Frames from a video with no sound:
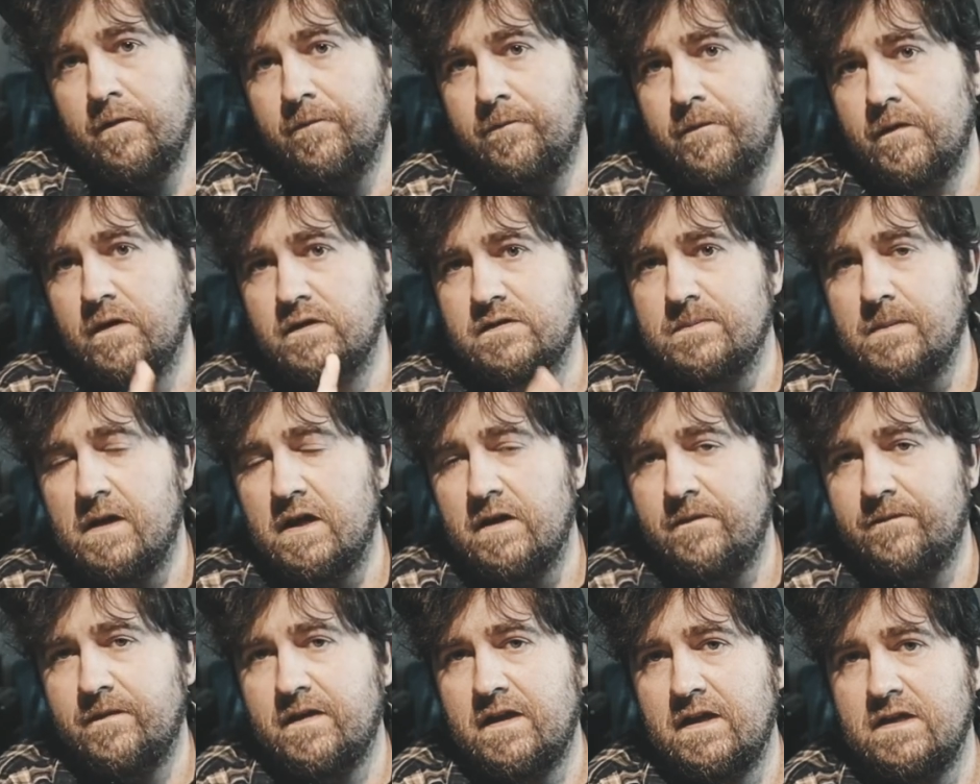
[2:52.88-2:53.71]
first
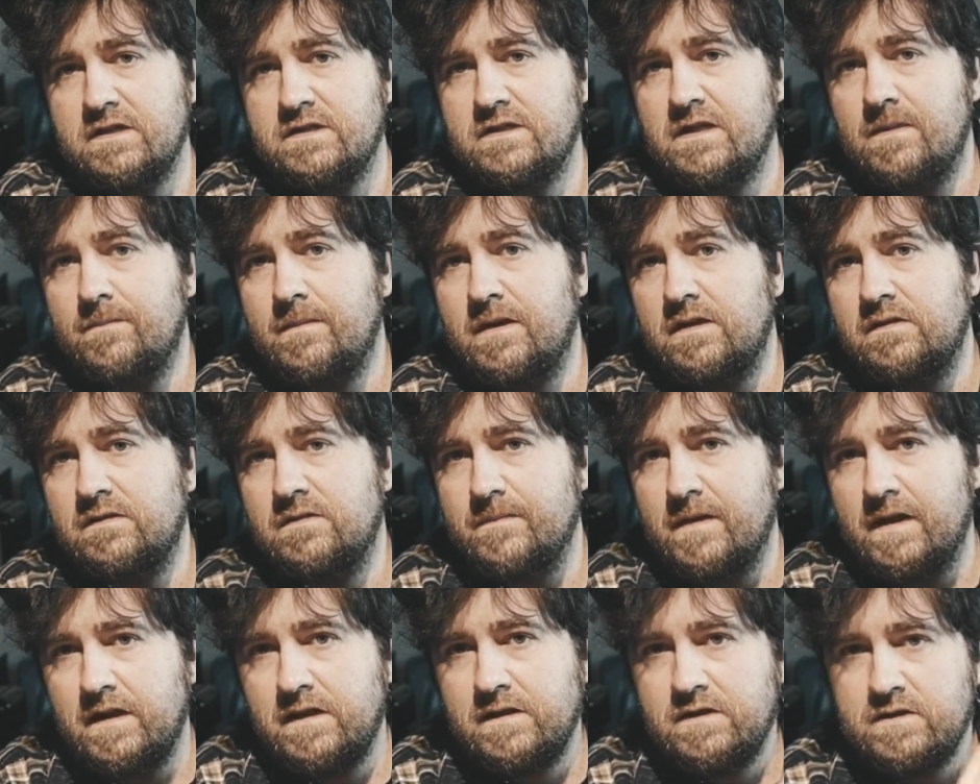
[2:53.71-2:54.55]
modification I made to
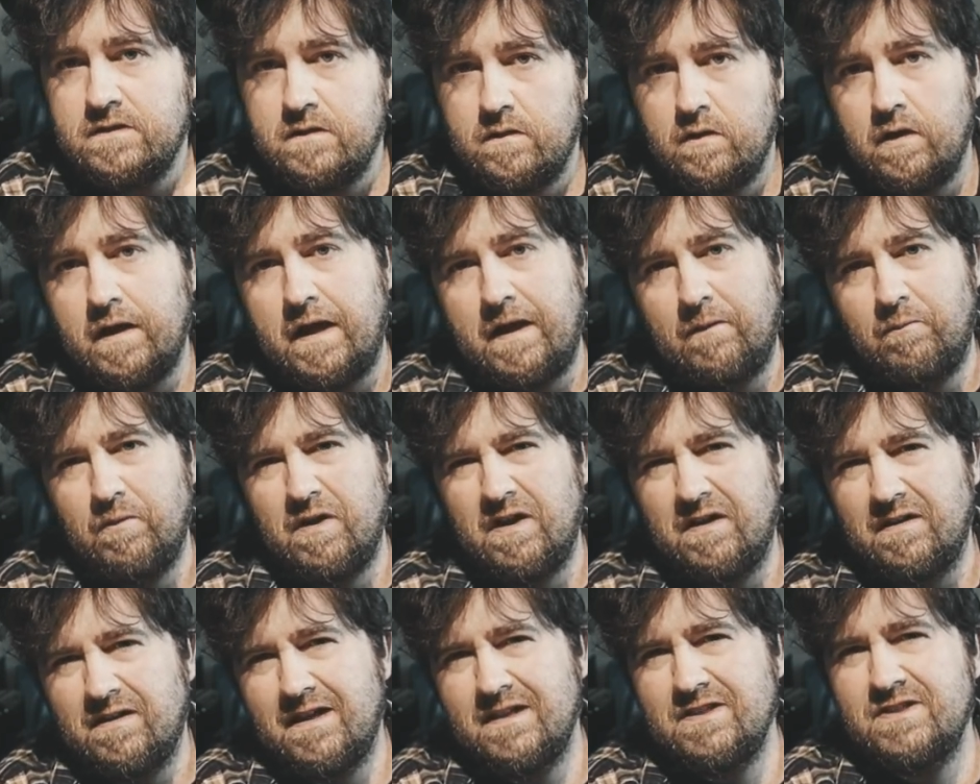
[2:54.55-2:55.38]
my, okay,
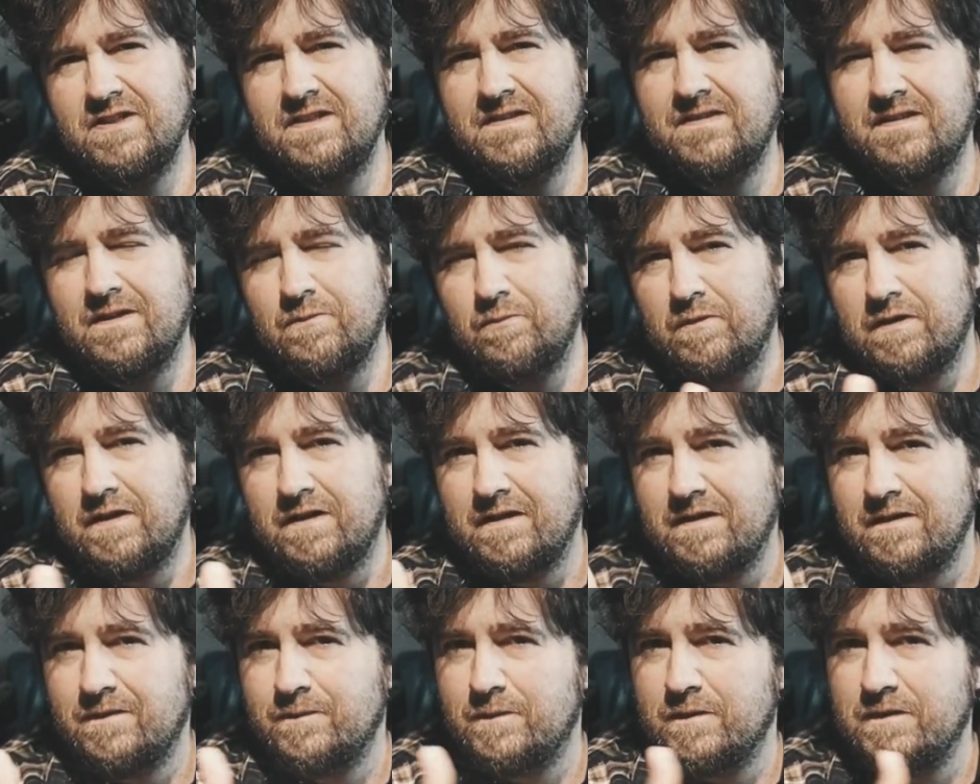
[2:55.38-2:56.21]
well, I should say what it
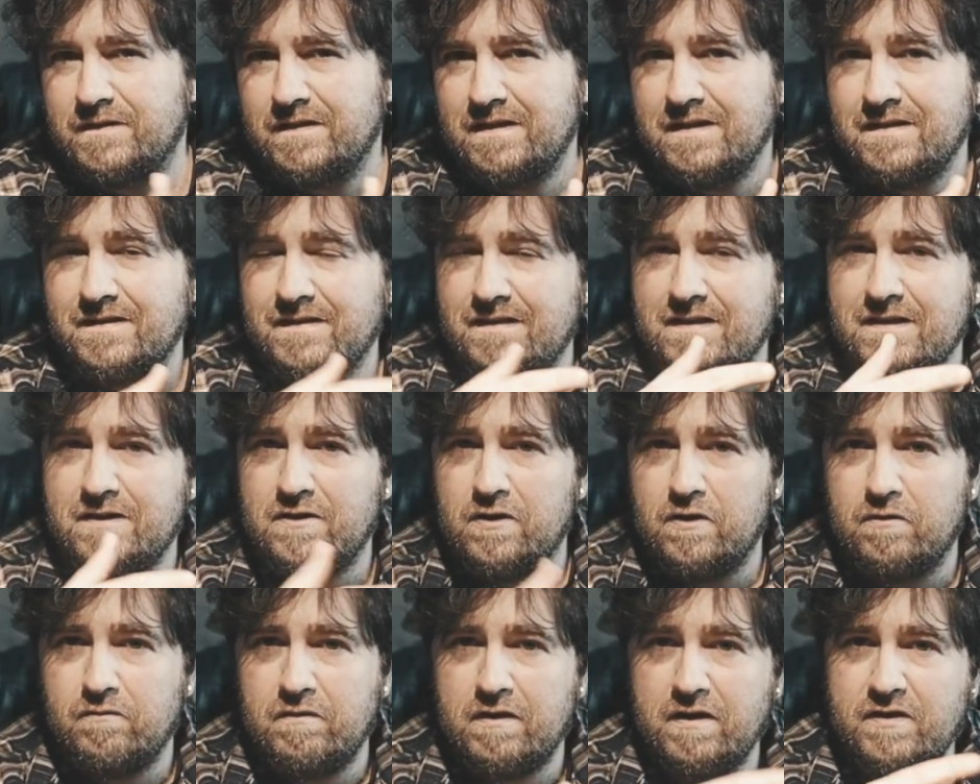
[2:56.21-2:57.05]
is first. It's the
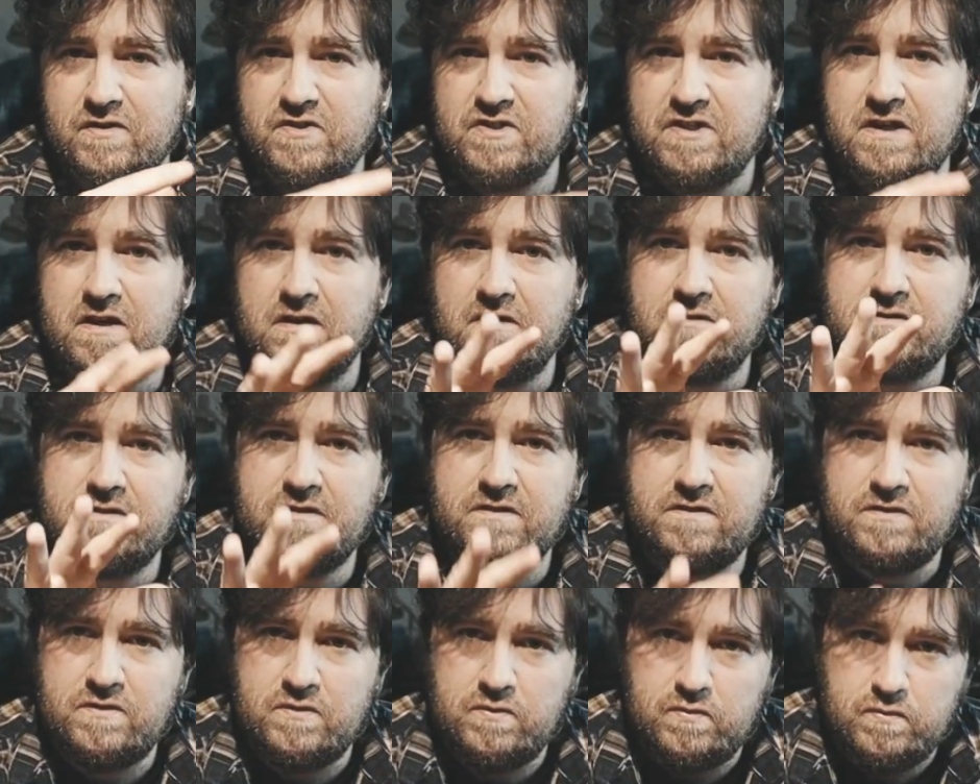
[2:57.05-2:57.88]
GORUCK
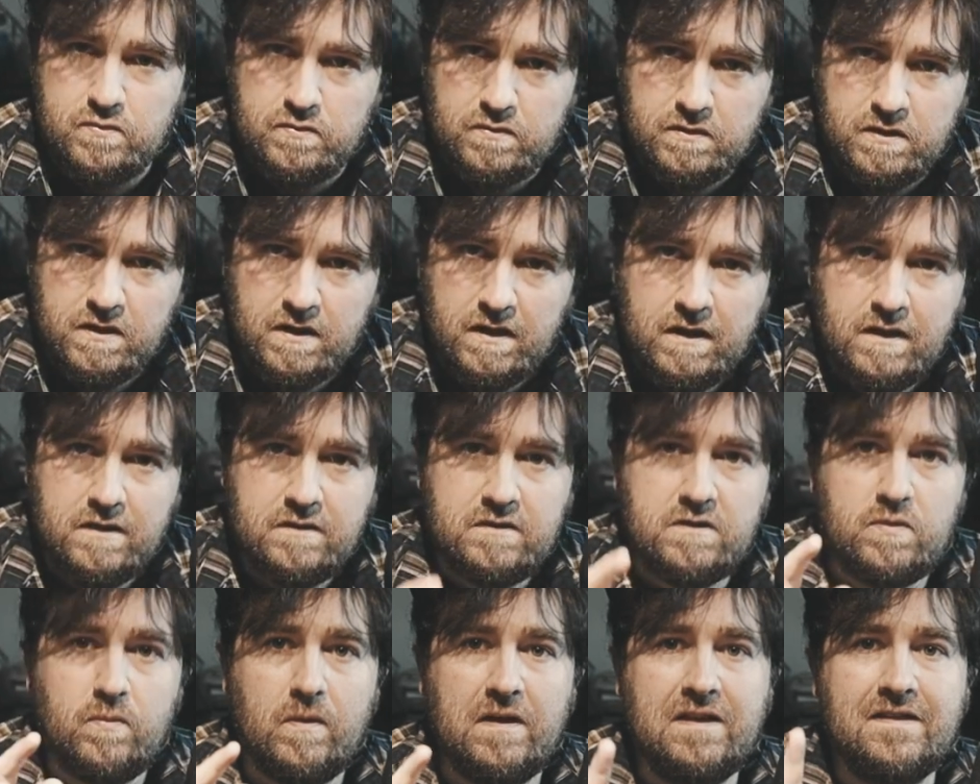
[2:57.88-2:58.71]
GR2
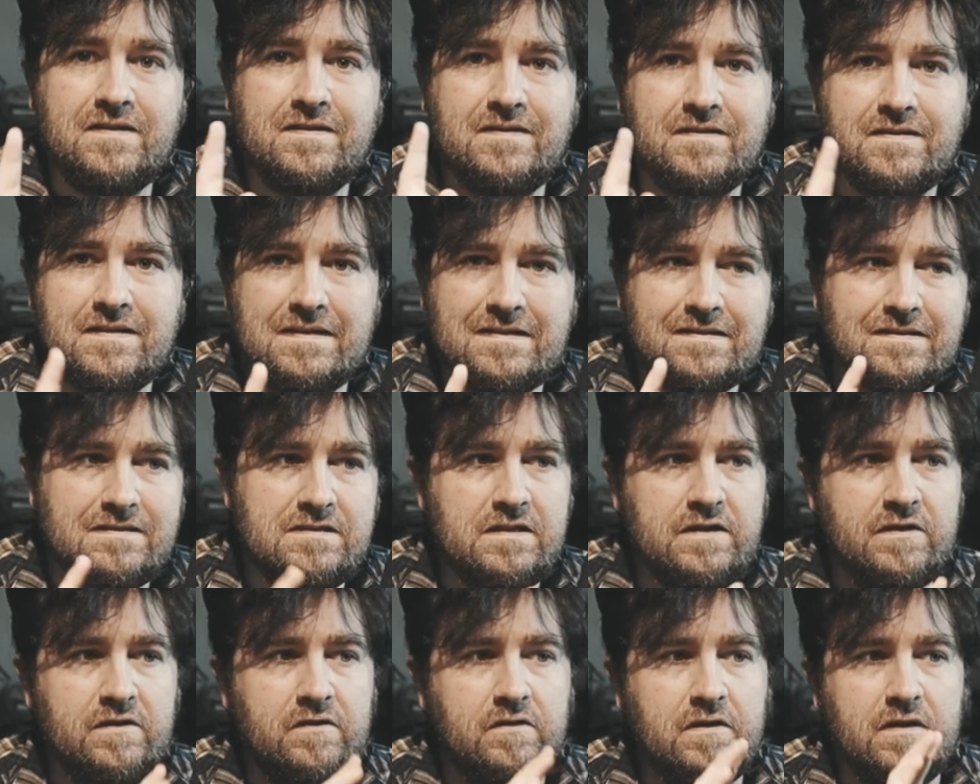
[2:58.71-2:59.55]

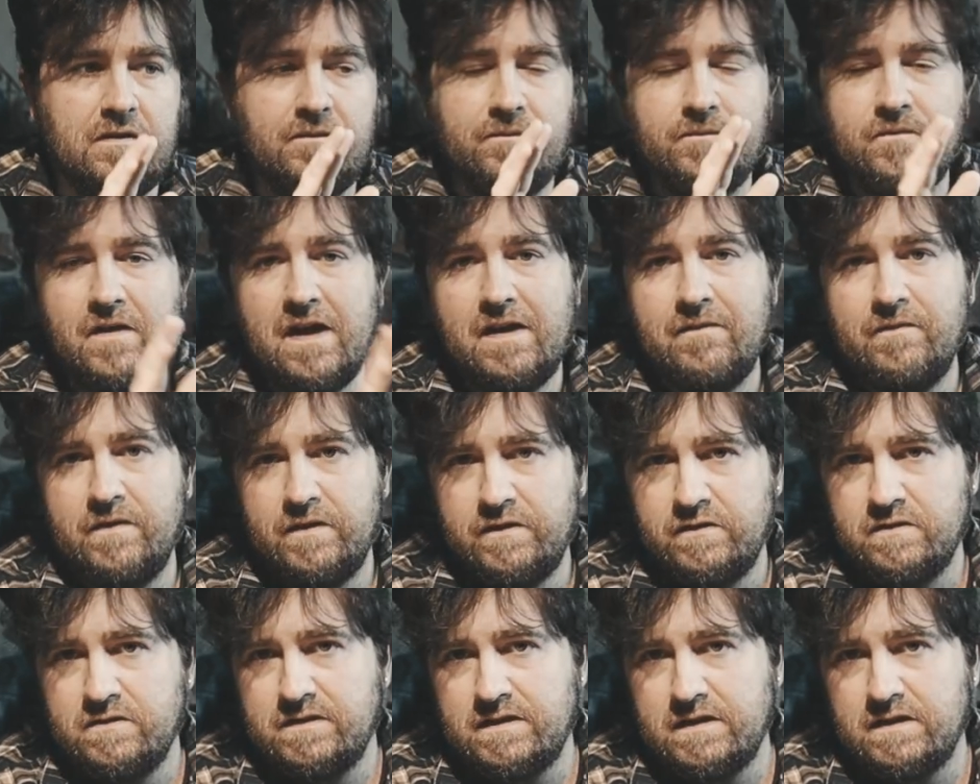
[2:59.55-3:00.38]
26L in
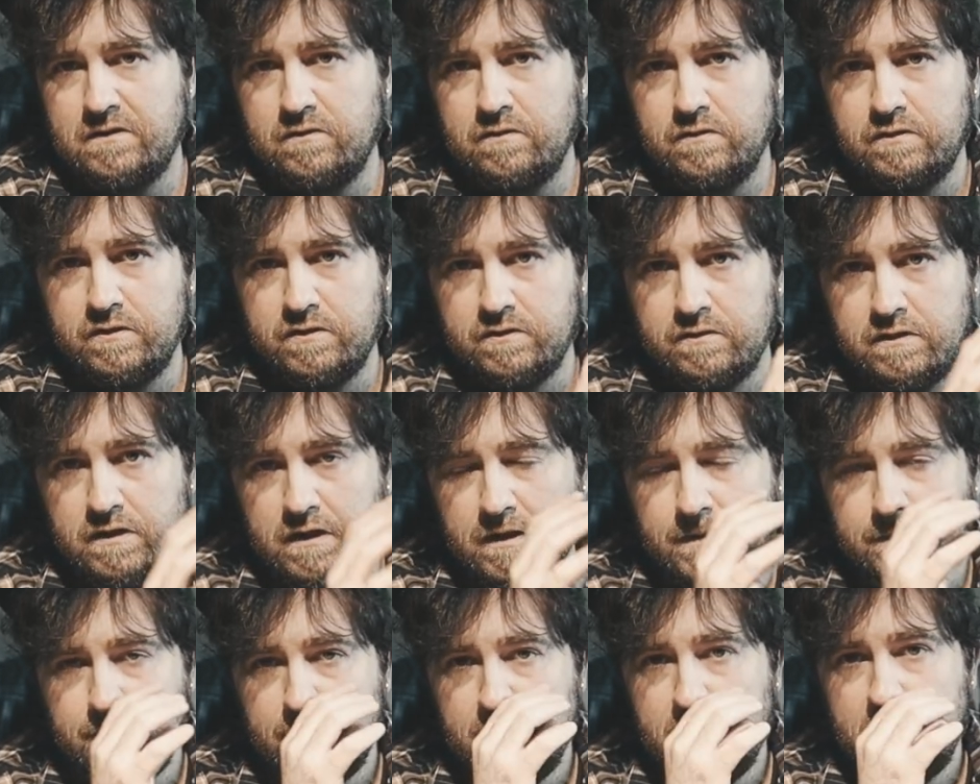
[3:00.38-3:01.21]
500D
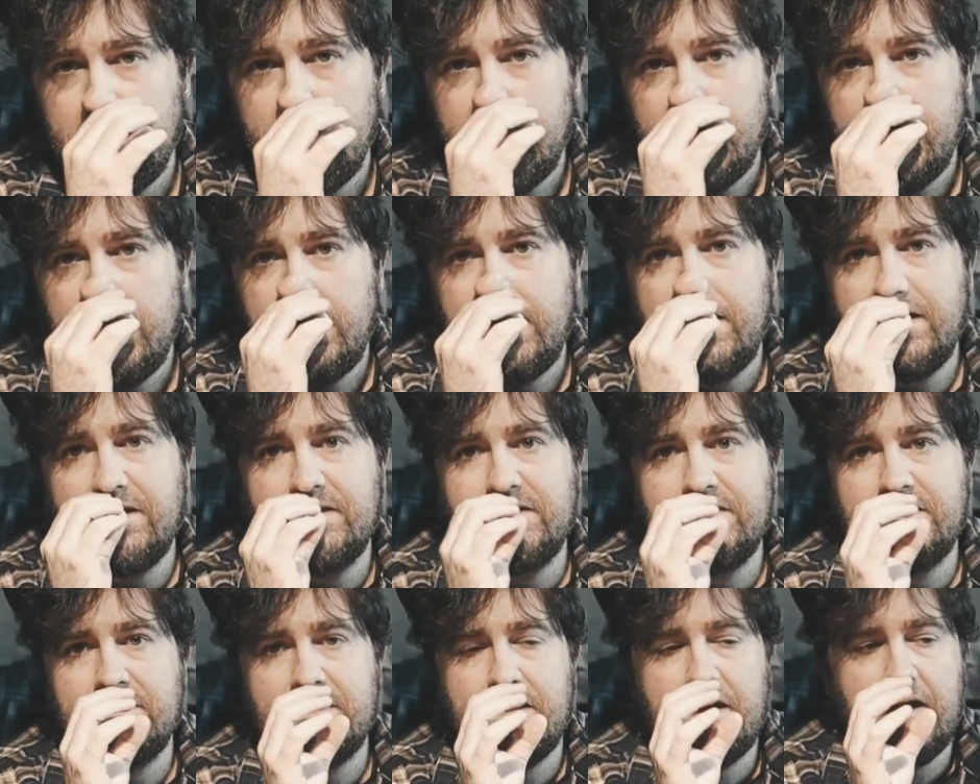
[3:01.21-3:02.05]
Cordura.
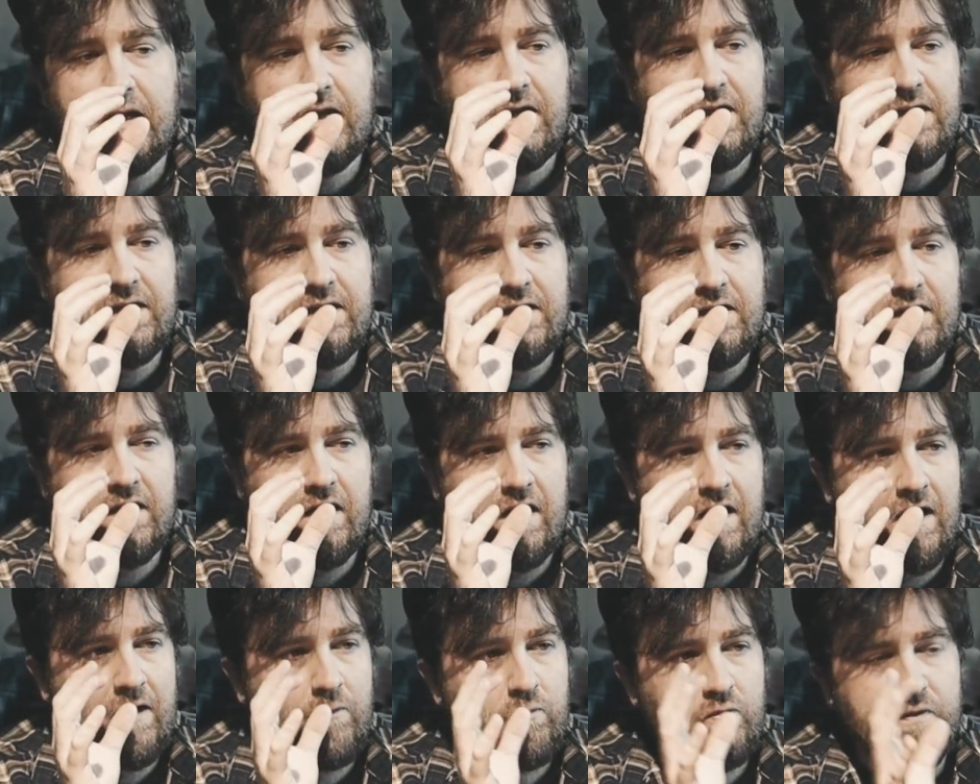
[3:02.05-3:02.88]
It's a,
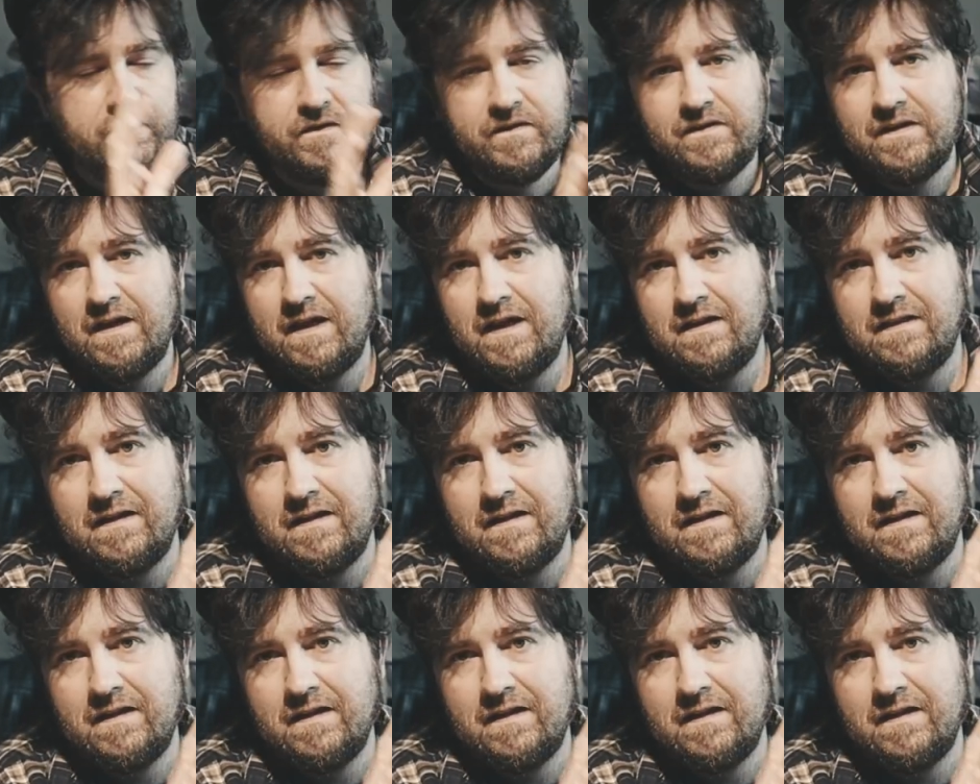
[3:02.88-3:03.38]
I will say